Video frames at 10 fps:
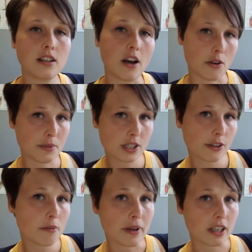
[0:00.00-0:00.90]

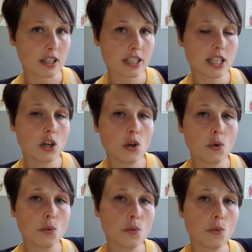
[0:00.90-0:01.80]
Materia Medicas
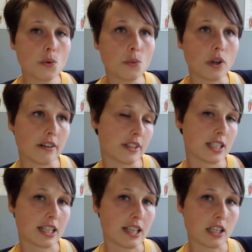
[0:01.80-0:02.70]
will have a
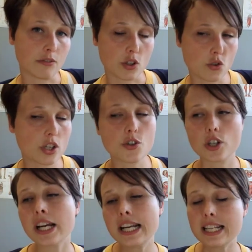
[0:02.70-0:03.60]
slightly different
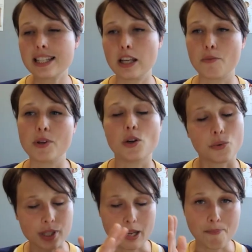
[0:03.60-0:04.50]
structure. Some,
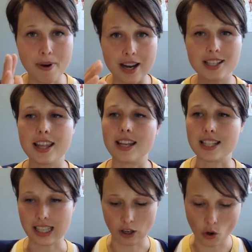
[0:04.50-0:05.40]
will say mind, and then
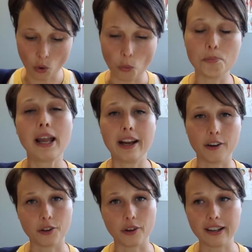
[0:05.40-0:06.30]
it's like a whole
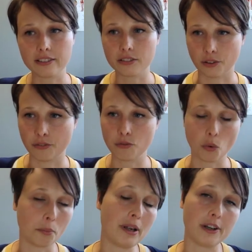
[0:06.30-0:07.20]
paragraph or
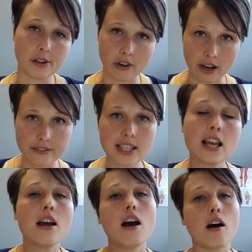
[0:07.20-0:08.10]
4 paragraphs
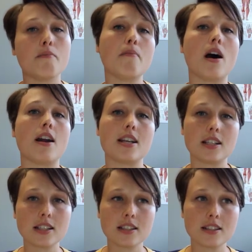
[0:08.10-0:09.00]
of
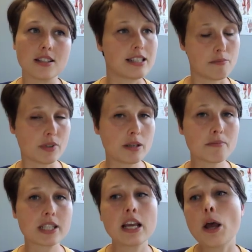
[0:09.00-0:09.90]
mind
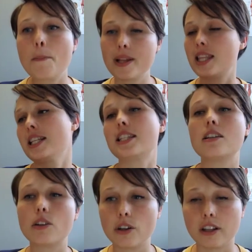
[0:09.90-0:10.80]
symptoms, but they
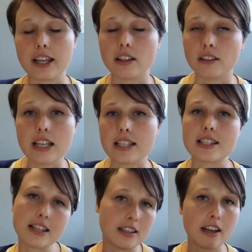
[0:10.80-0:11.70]
still are like a
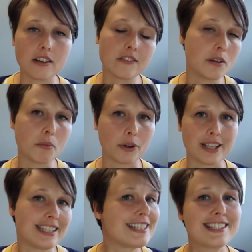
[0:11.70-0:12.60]
list. None of them are
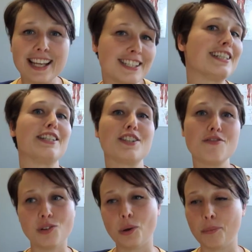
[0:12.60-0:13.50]
in sentence
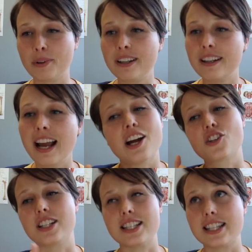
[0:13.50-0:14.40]
form. I
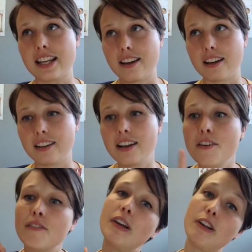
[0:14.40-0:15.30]
shouldn't say none.
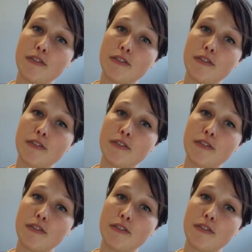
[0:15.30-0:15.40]
Very